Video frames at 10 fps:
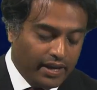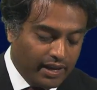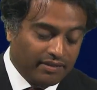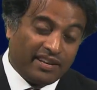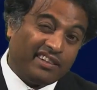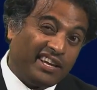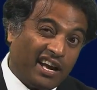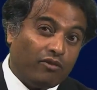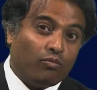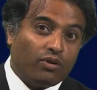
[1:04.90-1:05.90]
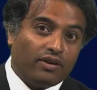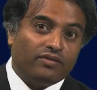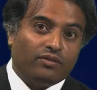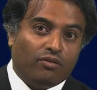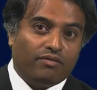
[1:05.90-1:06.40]
It has steadily gotten
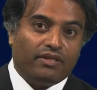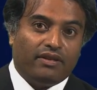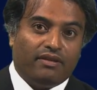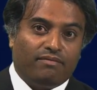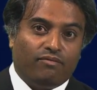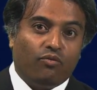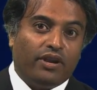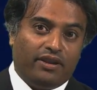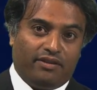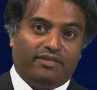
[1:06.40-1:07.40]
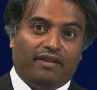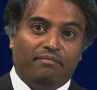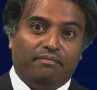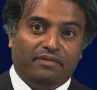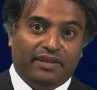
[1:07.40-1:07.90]
worse over the 40 years I've
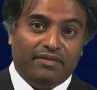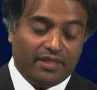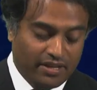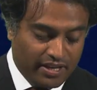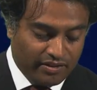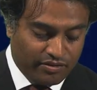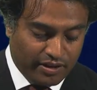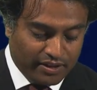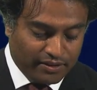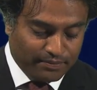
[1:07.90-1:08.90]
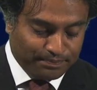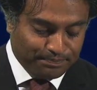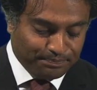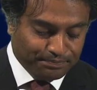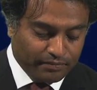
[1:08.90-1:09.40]
lived in the district.
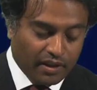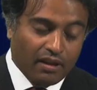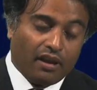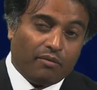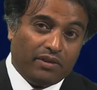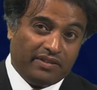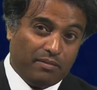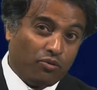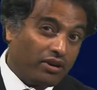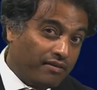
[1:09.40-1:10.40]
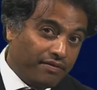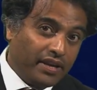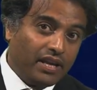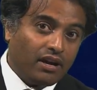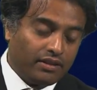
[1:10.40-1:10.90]
We see more
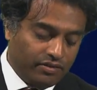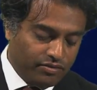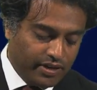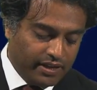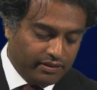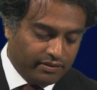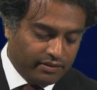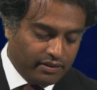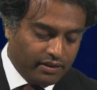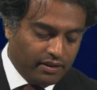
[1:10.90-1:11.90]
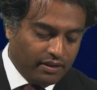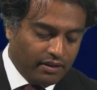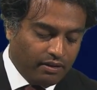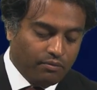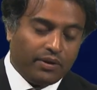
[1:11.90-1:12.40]
graffiti on the streets,
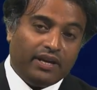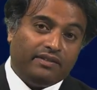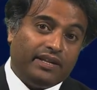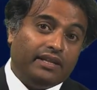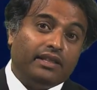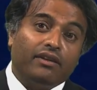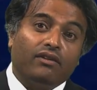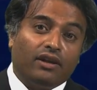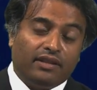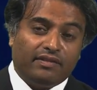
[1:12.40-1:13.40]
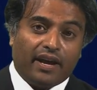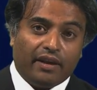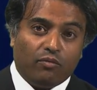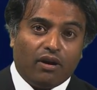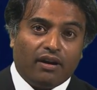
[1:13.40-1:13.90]
we see litter on the
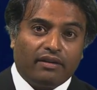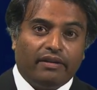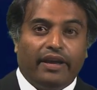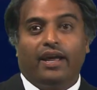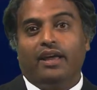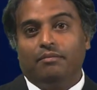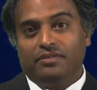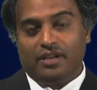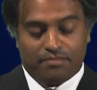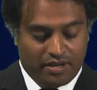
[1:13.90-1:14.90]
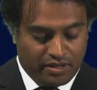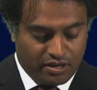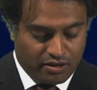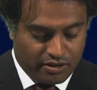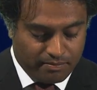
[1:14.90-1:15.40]
sidewalk, and items dumped on the
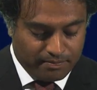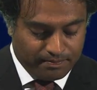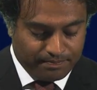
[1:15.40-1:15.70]
curb.